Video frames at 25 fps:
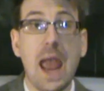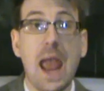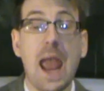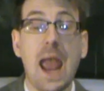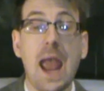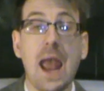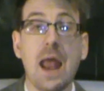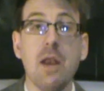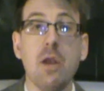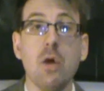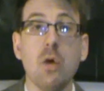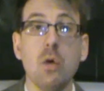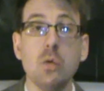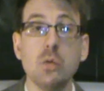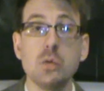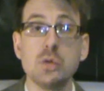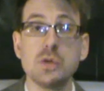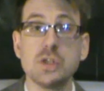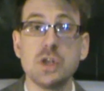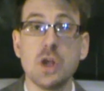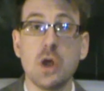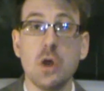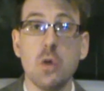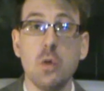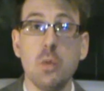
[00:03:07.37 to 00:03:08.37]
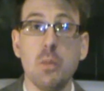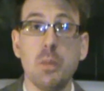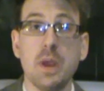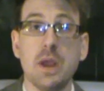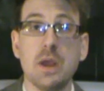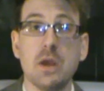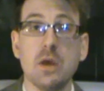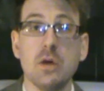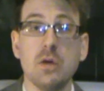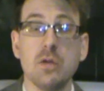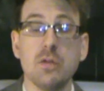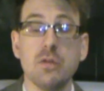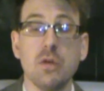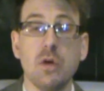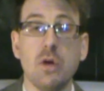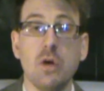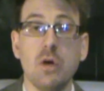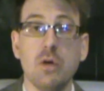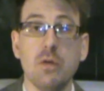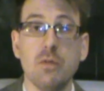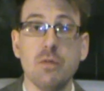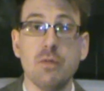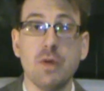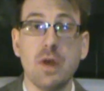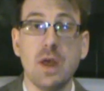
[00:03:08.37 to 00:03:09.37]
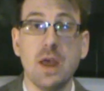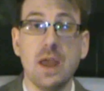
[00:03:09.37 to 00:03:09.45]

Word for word: And also because of